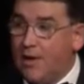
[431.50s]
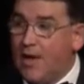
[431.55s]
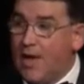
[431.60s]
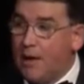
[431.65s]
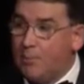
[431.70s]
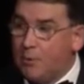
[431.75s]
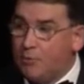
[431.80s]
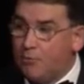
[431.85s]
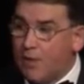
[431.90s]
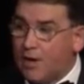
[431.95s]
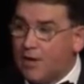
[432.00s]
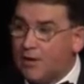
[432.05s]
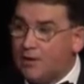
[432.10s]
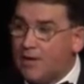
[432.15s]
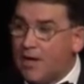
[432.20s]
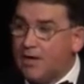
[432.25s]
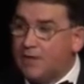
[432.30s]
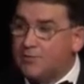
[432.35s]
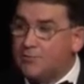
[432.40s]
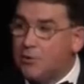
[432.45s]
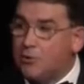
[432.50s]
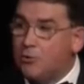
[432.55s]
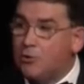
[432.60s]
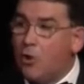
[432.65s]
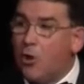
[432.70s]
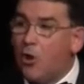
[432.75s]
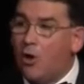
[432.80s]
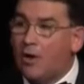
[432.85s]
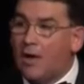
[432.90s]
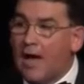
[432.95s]
And we recognize the
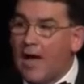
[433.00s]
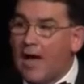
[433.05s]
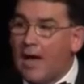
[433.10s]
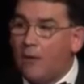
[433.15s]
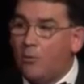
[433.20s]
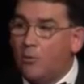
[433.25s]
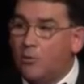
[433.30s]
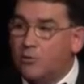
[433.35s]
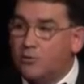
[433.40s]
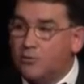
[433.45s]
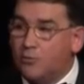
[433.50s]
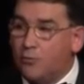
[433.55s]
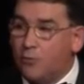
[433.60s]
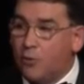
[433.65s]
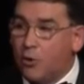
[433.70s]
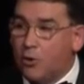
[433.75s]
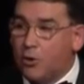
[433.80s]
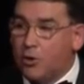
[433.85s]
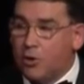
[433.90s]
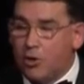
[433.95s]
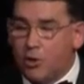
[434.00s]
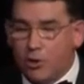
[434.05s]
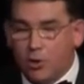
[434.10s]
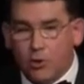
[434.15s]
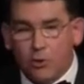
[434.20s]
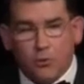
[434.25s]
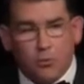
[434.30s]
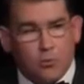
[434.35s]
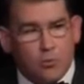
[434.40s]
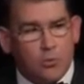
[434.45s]
long hours of work
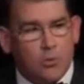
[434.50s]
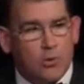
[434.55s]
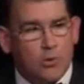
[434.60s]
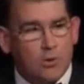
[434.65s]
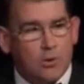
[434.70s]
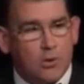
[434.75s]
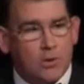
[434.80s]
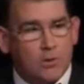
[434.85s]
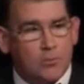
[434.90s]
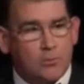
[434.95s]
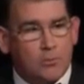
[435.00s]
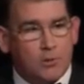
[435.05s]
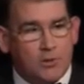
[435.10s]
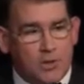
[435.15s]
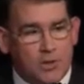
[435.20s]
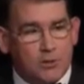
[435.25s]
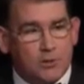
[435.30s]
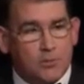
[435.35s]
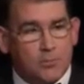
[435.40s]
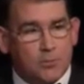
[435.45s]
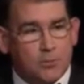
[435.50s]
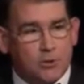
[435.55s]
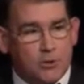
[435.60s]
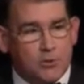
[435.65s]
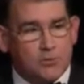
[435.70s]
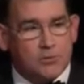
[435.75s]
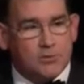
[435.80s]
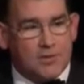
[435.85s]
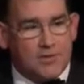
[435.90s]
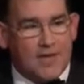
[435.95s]
you put into
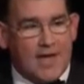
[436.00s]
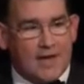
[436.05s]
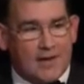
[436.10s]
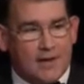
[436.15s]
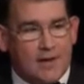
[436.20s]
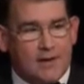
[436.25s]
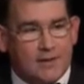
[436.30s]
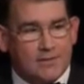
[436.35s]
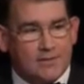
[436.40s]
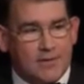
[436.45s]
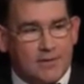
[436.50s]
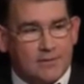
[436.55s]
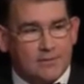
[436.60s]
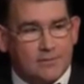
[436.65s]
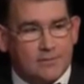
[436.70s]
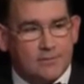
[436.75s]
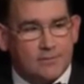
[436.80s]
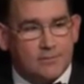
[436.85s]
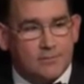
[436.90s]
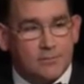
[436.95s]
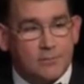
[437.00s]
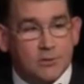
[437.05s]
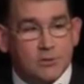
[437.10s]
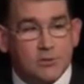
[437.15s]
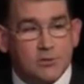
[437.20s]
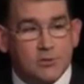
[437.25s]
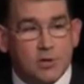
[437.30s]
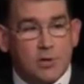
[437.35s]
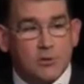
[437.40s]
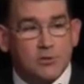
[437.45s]
producing that content,
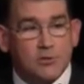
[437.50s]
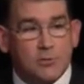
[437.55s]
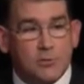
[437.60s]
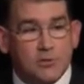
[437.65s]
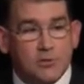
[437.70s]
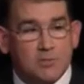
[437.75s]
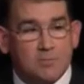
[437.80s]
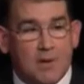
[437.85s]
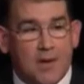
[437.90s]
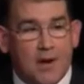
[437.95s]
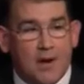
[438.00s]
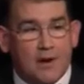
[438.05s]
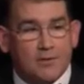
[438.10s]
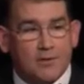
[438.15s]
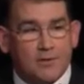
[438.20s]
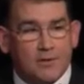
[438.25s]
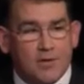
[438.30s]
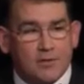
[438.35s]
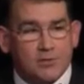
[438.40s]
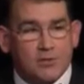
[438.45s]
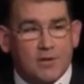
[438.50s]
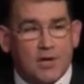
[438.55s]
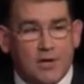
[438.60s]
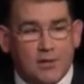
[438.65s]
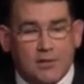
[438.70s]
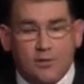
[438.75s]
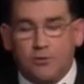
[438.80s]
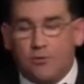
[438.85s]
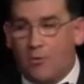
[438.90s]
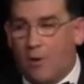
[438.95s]
which has also inspired and
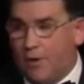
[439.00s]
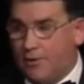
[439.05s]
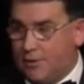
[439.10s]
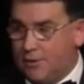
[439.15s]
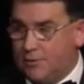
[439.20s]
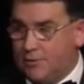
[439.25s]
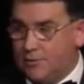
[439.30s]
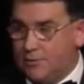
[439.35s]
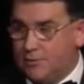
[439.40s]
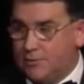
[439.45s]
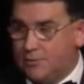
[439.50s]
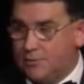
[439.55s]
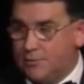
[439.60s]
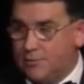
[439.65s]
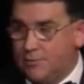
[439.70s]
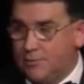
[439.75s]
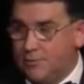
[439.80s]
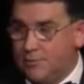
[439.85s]
educated your audiences.